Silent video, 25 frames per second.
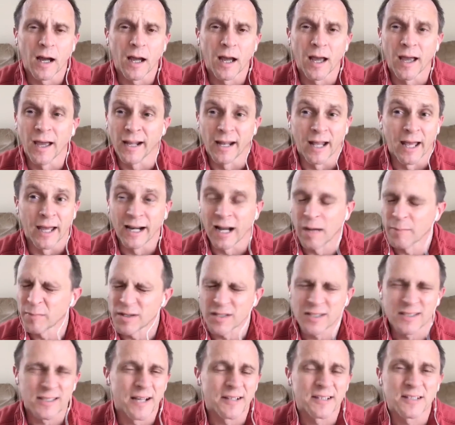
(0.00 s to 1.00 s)
And I'm going
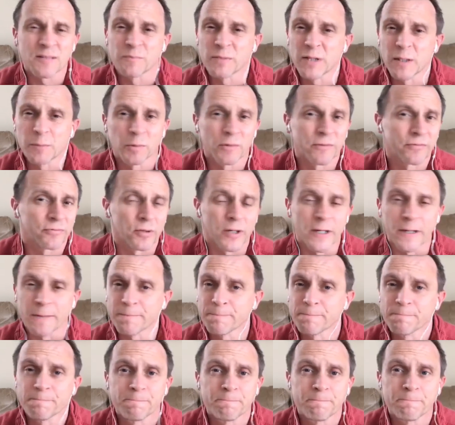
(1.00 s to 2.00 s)
to set some people free.
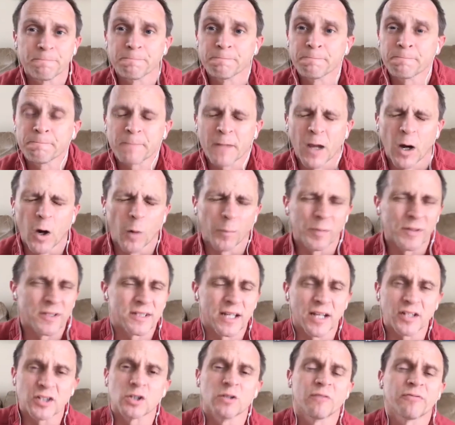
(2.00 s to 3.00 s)
I hope it
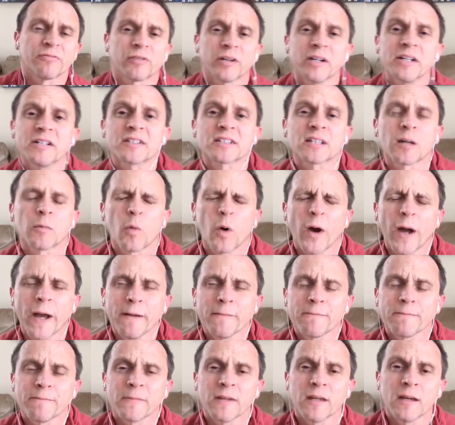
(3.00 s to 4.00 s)
sets you free in some
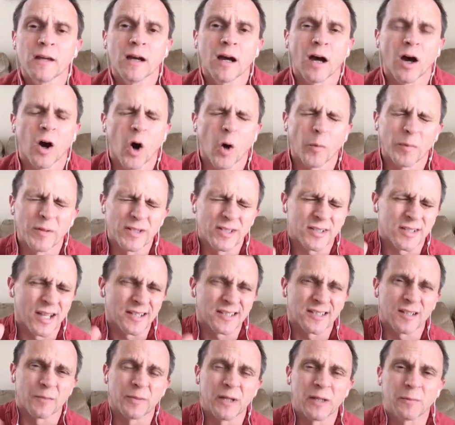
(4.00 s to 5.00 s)
way. I hope it
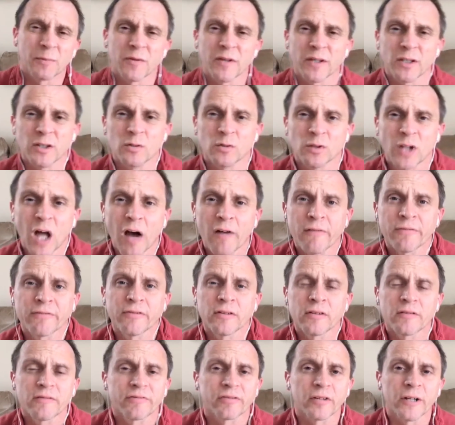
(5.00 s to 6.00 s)
sets the people that you love
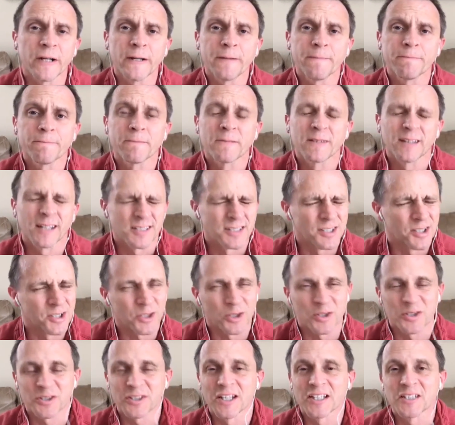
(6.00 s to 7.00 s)
free, because it
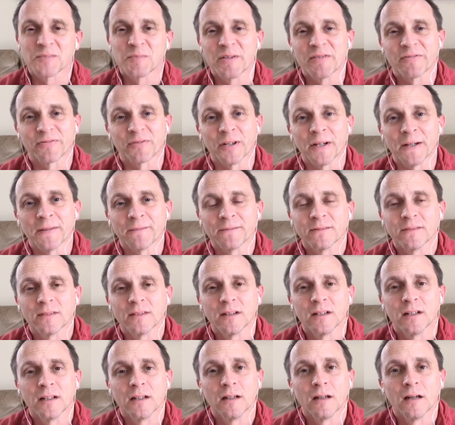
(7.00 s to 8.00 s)
sure sets me free.
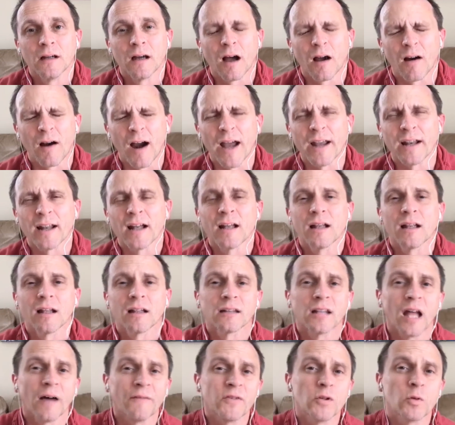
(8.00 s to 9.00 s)
All right.
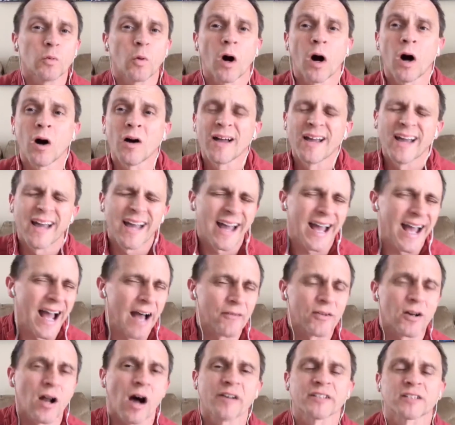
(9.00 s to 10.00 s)
Love you all.
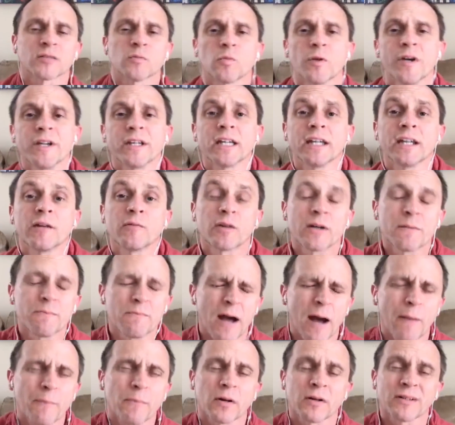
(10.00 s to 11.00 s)
Have an awesome weekend. And
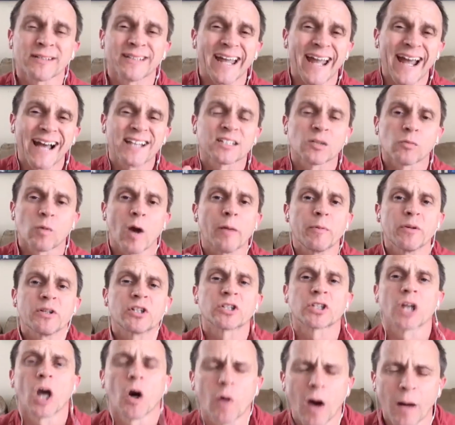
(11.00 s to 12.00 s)
remember, dads, the way we
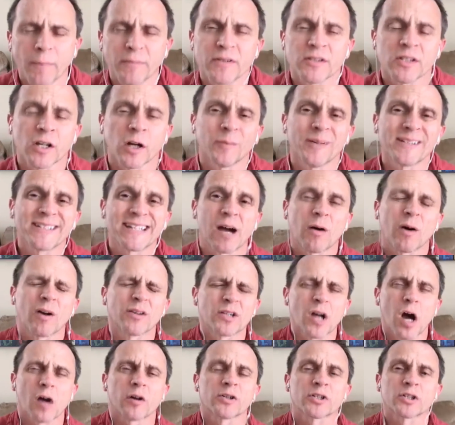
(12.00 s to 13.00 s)
show up determines how our
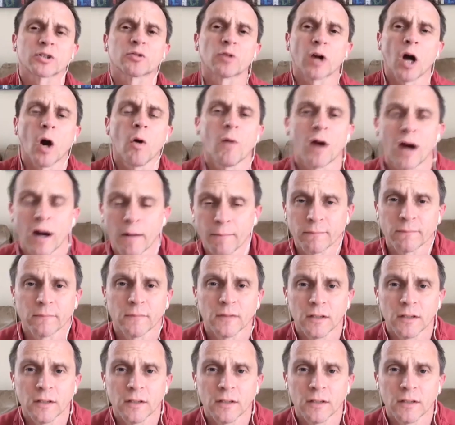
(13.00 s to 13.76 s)
daughters grow up.